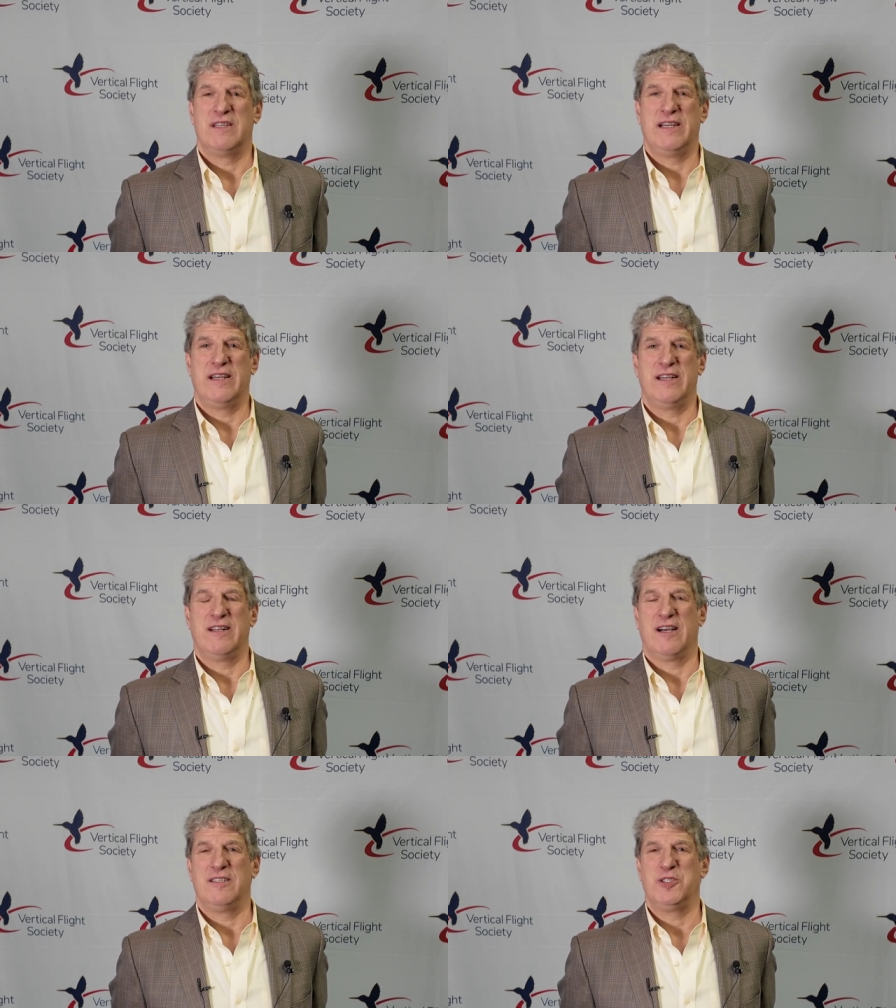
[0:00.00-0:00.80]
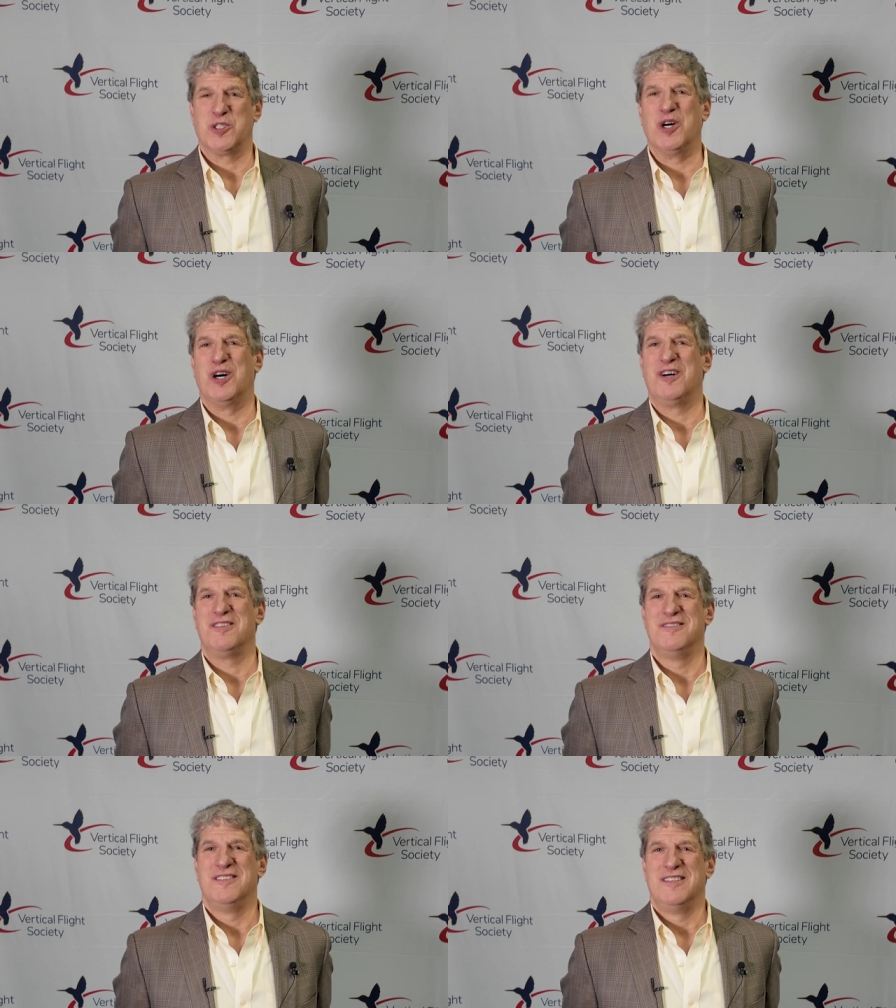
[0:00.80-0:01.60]
And I saw,
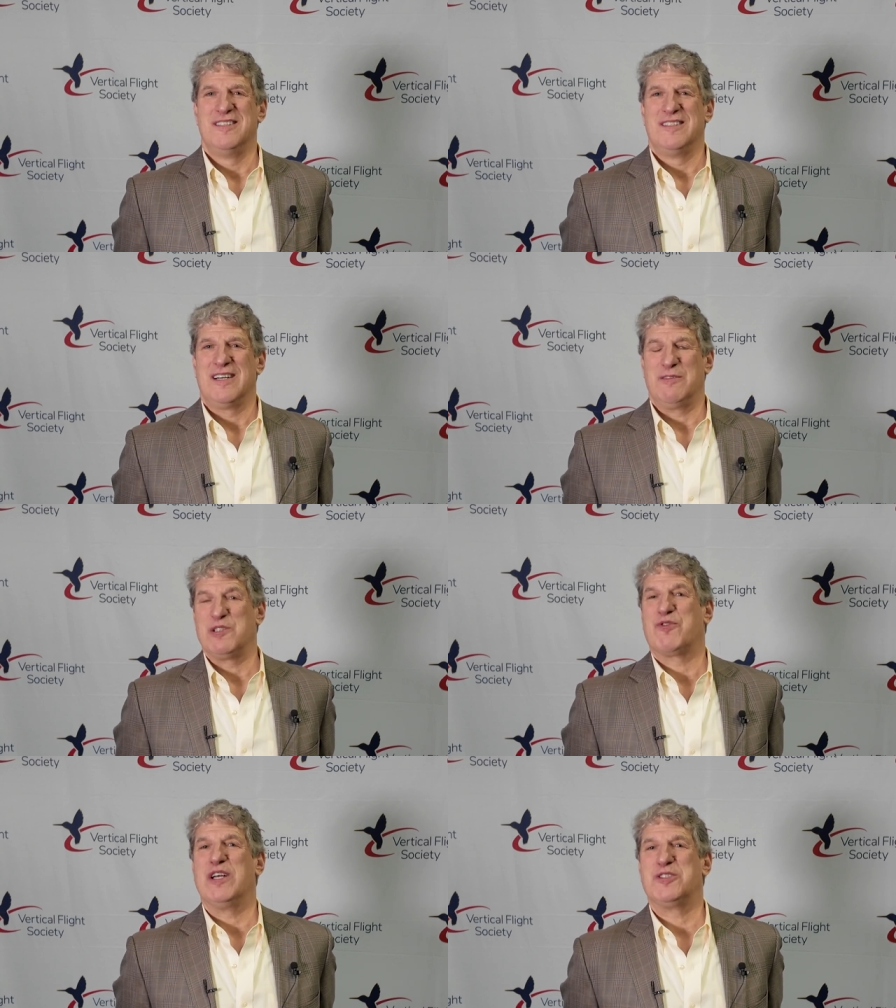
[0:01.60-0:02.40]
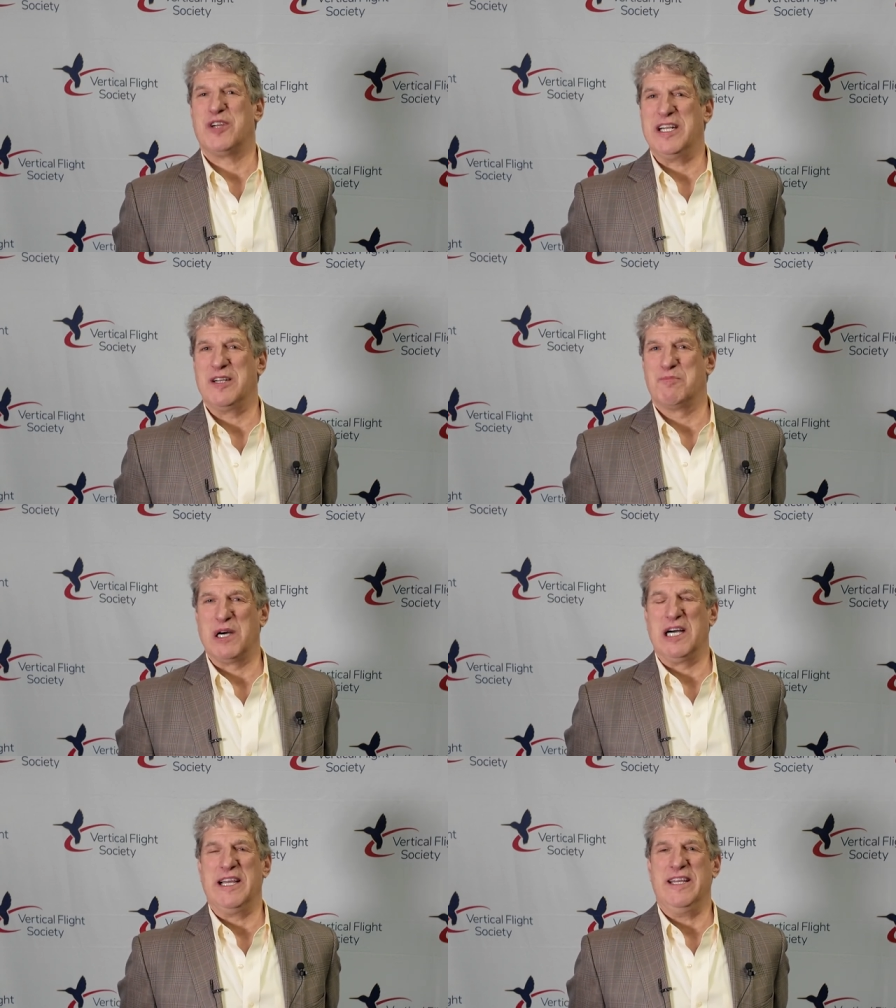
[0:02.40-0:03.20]
I was frustrated
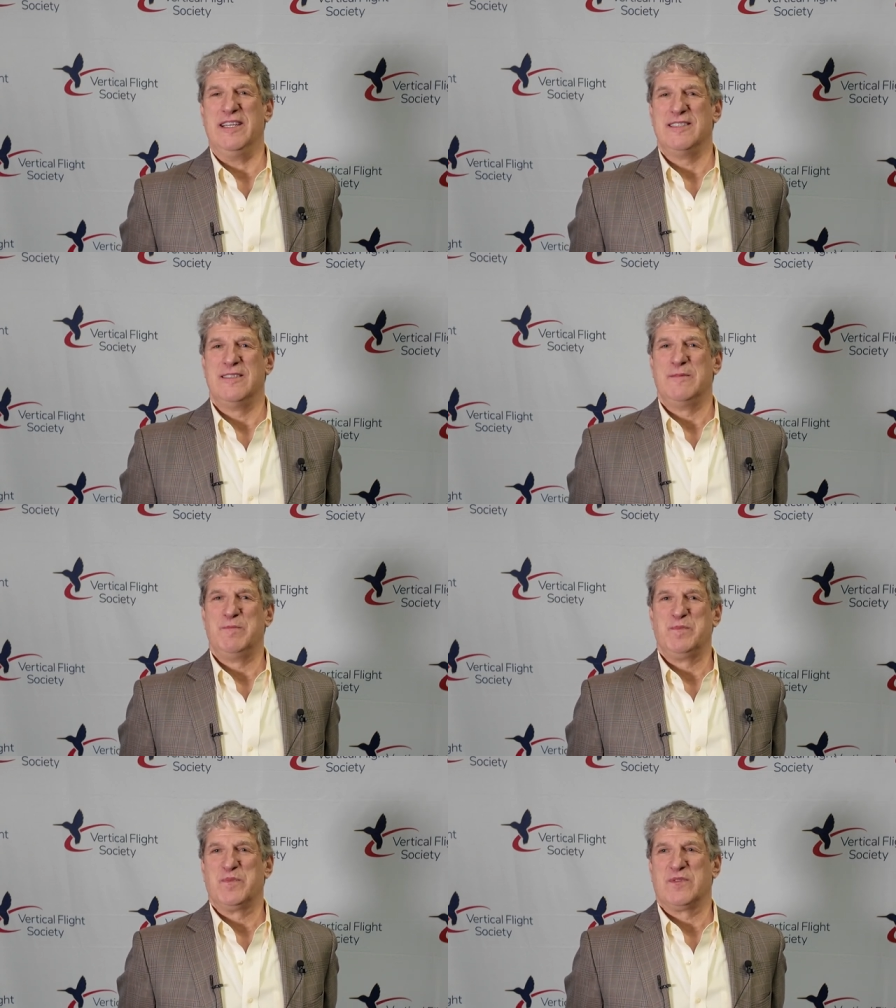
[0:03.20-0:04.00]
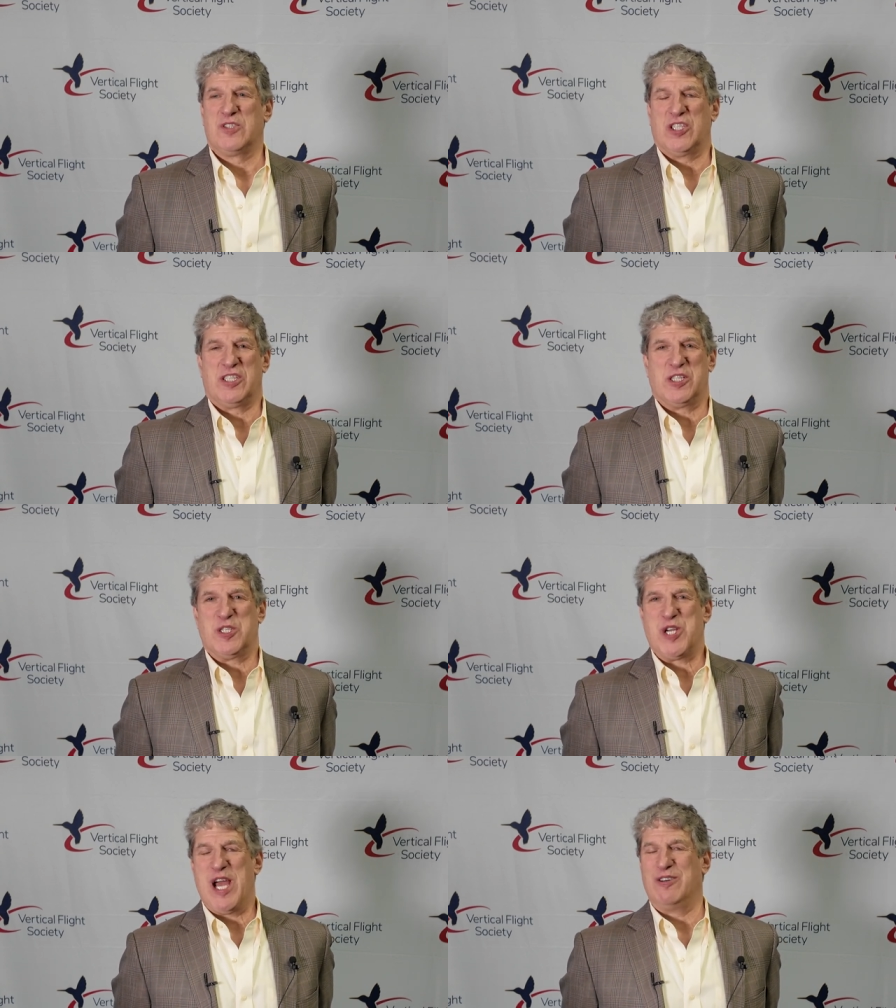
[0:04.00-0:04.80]
by just the
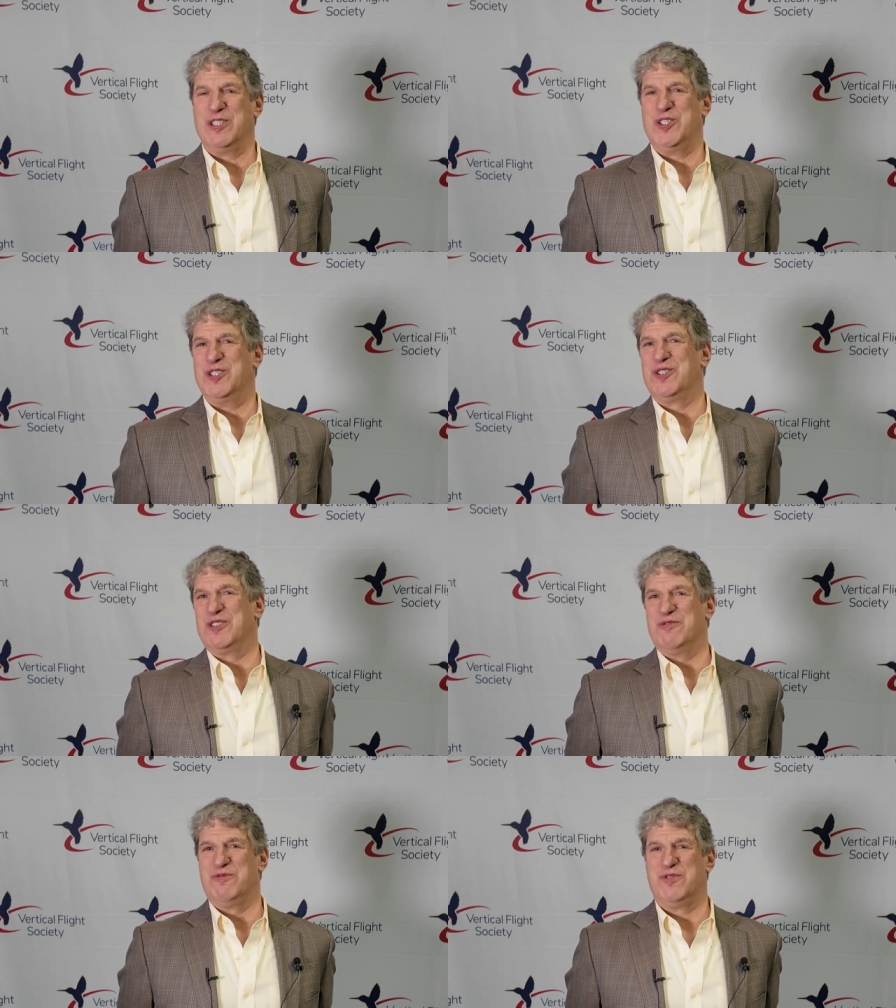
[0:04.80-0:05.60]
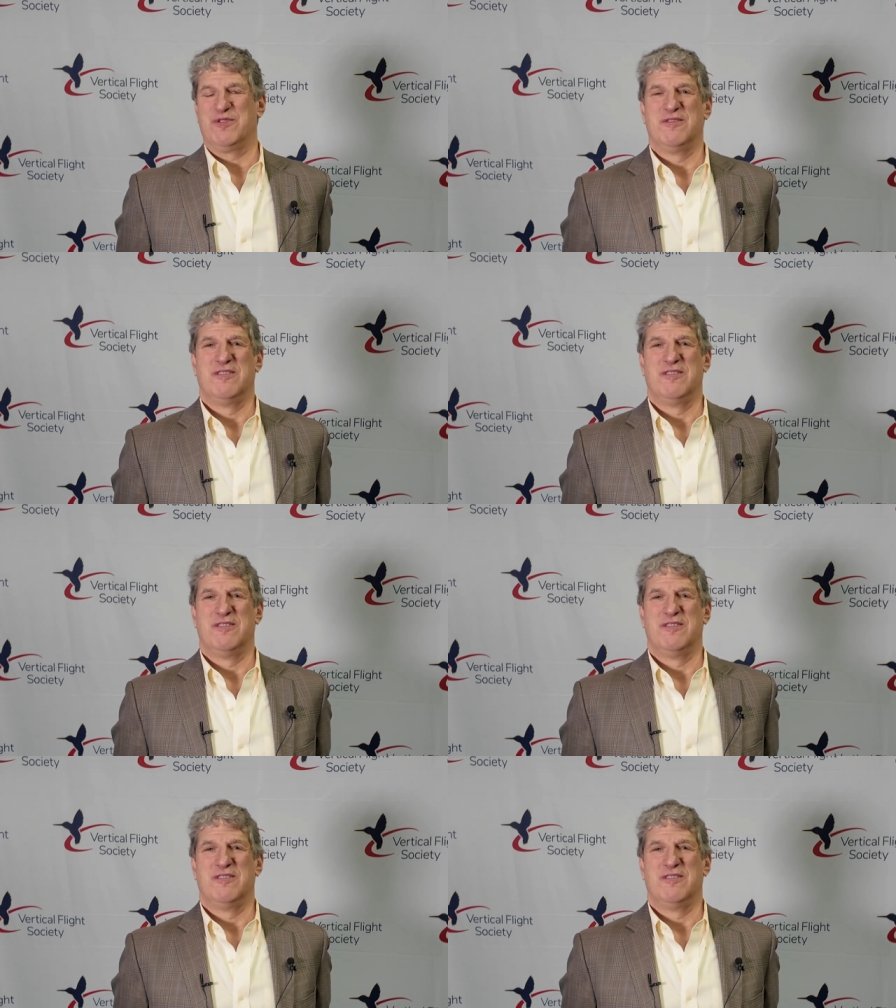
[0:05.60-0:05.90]
challenges of